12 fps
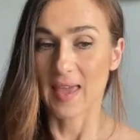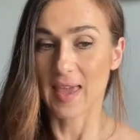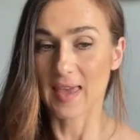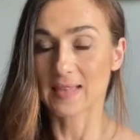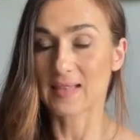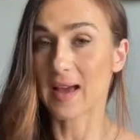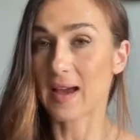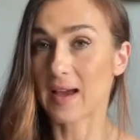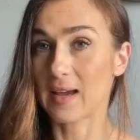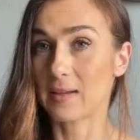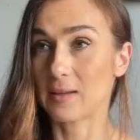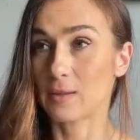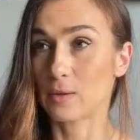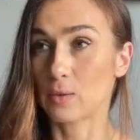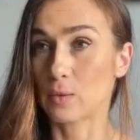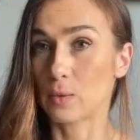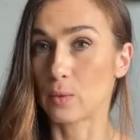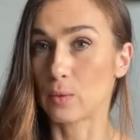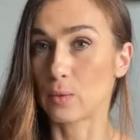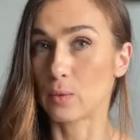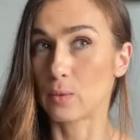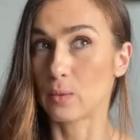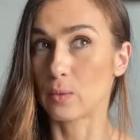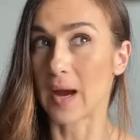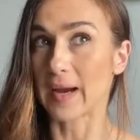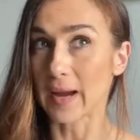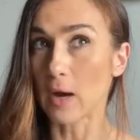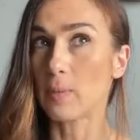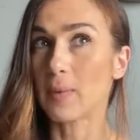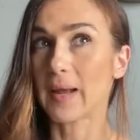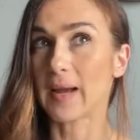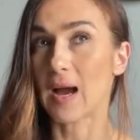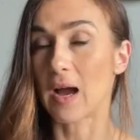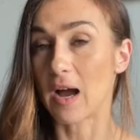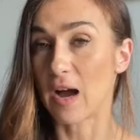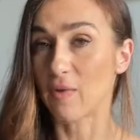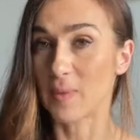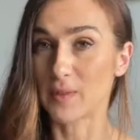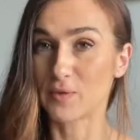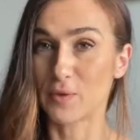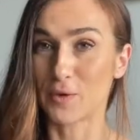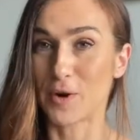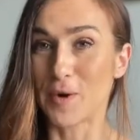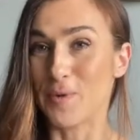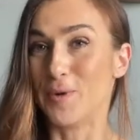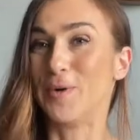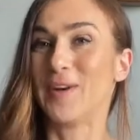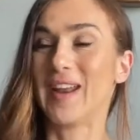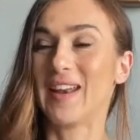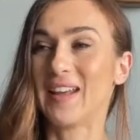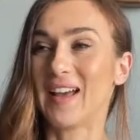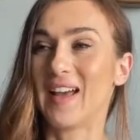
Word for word: is I do I get up like a half past four in the morning